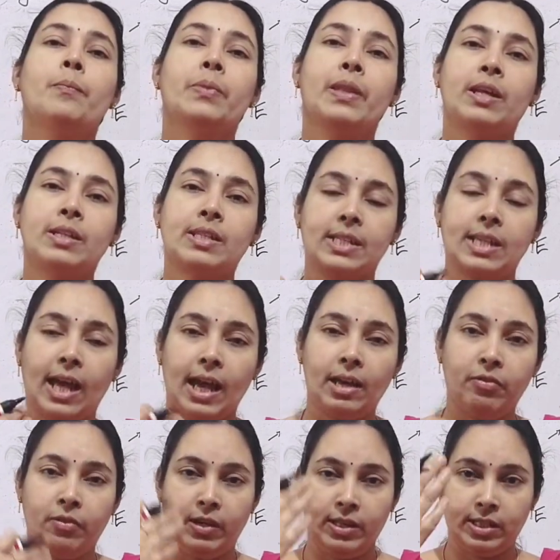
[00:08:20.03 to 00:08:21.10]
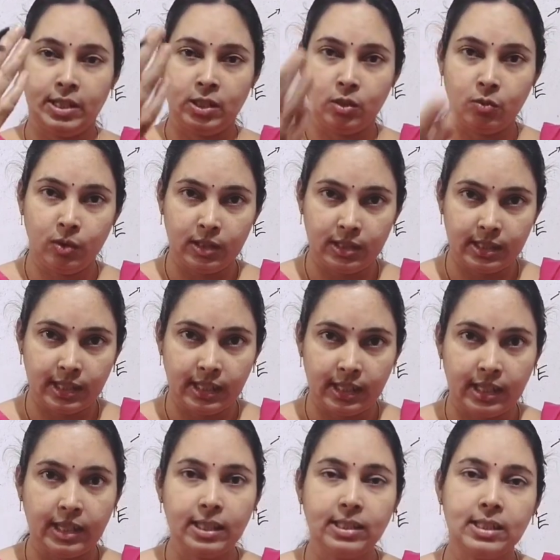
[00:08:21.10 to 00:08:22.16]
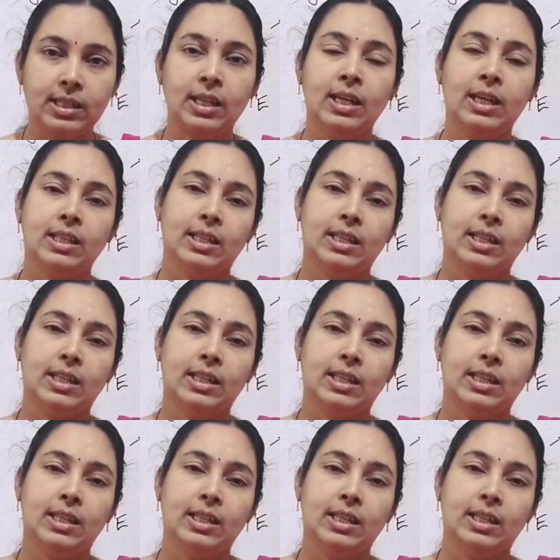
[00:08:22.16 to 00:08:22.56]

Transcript: Then stand facing towards the east.